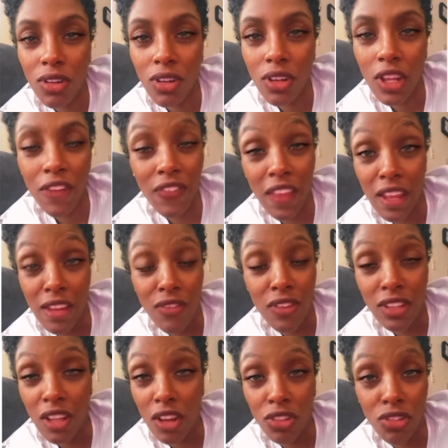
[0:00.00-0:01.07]
if they even
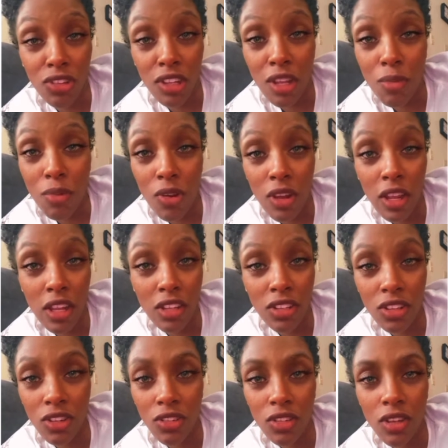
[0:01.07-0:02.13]
taught you to keep your hands
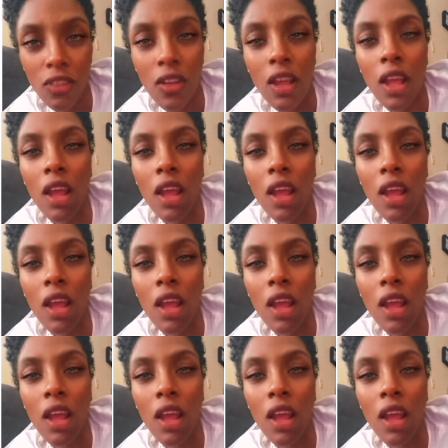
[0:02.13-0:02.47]
to yourself,